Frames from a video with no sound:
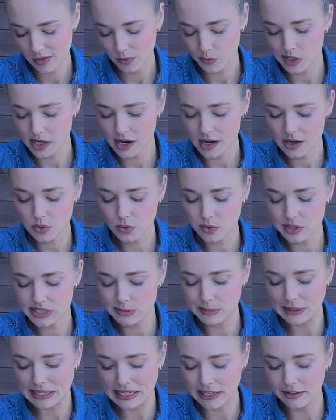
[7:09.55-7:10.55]
it can't always
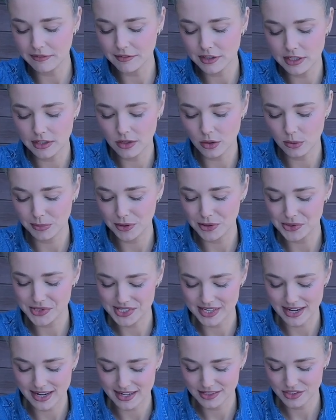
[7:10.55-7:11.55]
be even on both
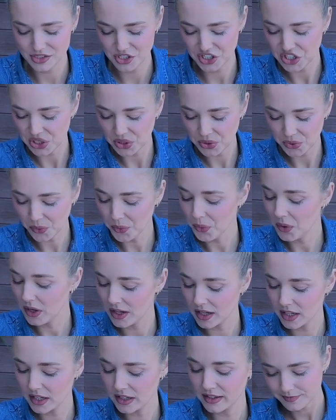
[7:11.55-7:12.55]
sides, you know?
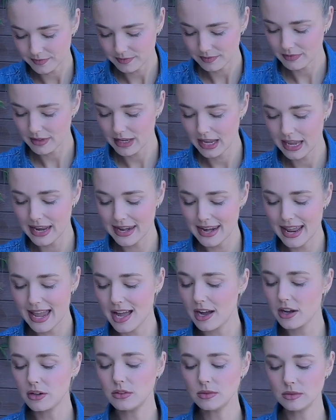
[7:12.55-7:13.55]
And
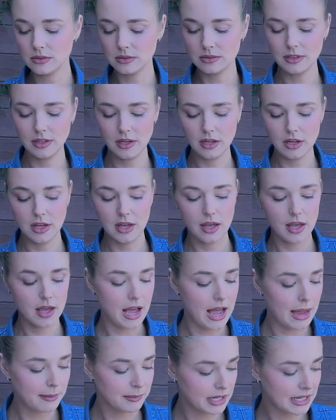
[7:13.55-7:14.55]
now
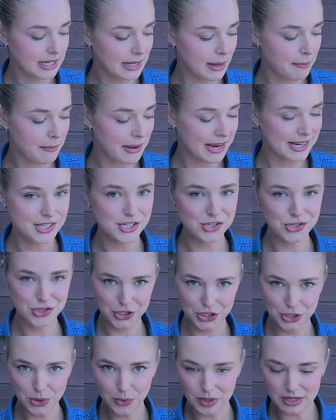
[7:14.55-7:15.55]
I'm gonna get my
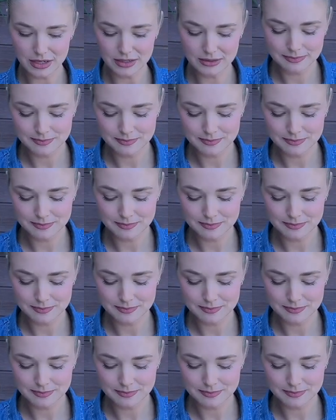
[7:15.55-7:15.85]
skewer.